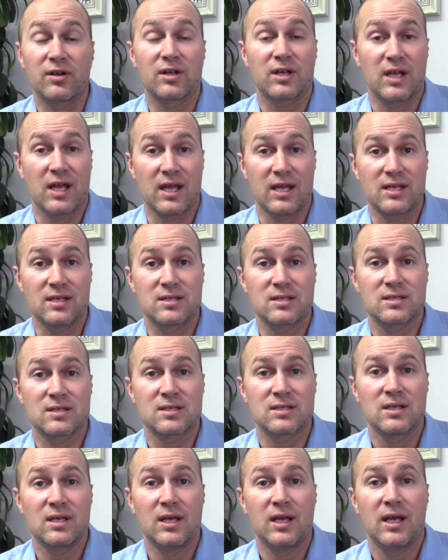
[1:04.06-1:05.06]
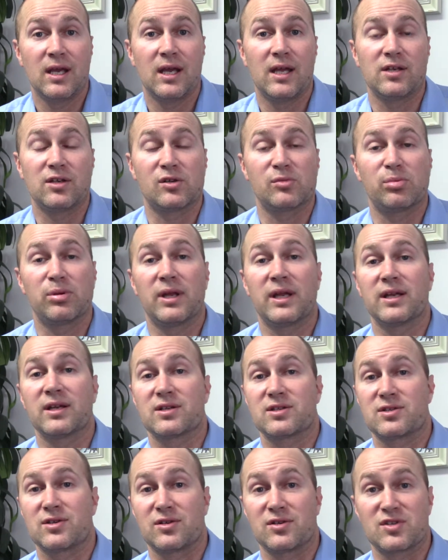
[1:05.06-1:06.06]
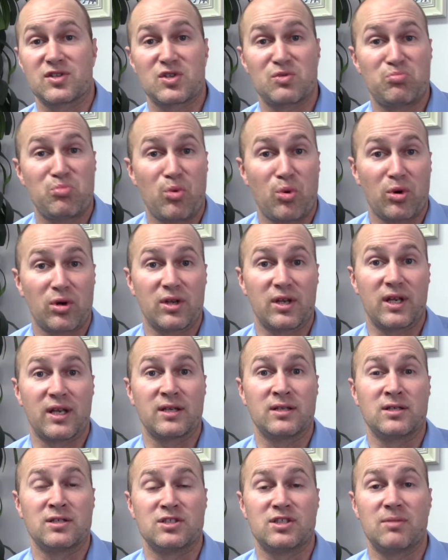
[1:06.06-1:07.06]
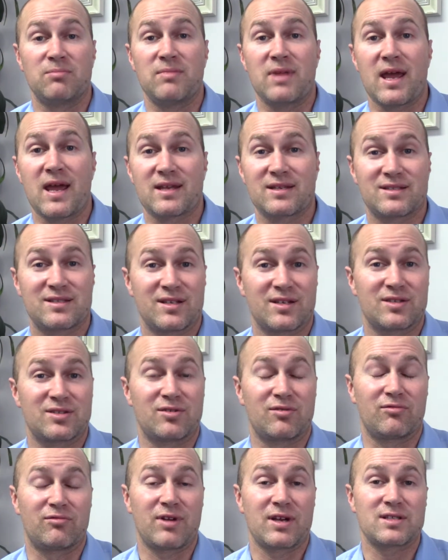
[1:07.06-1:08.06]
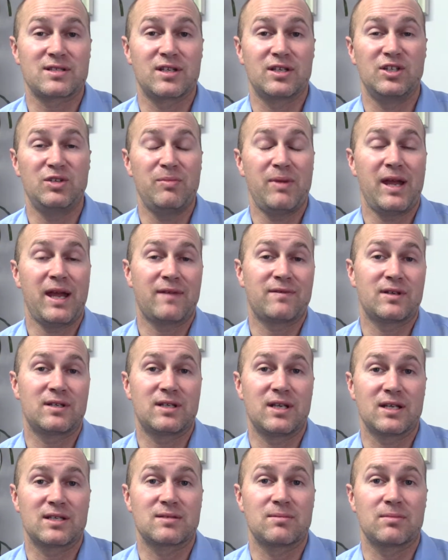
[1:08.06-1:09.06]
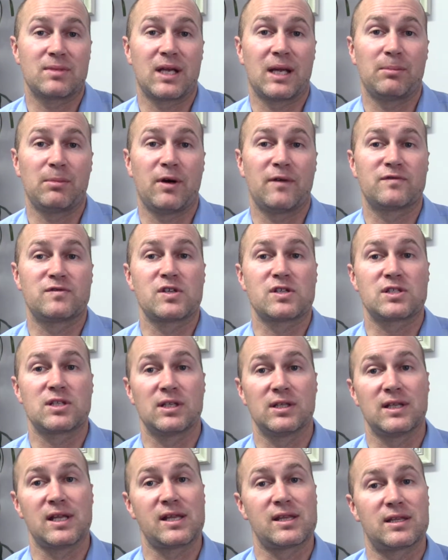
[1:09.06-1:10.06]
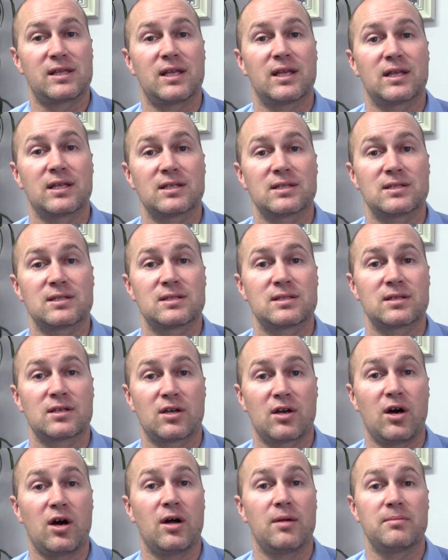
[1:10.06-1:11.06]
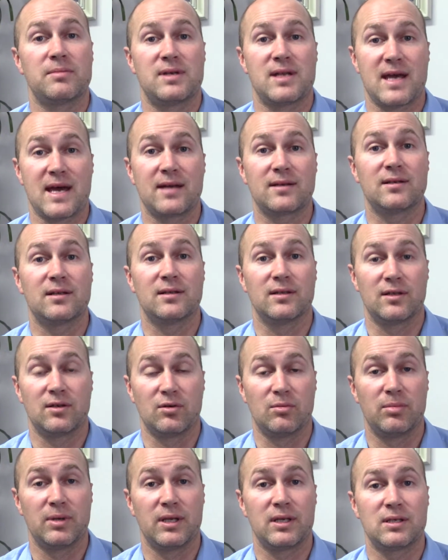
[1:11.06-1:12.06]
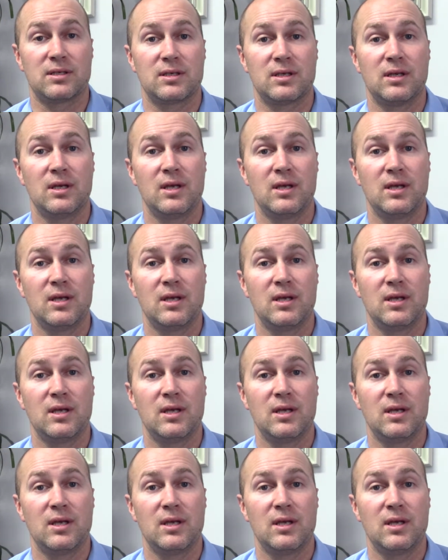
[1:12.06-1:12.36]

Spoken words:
case and you're playing a certain sport like gymnastics or wrestling, you may have to take some time off just to let things calm down a little bit.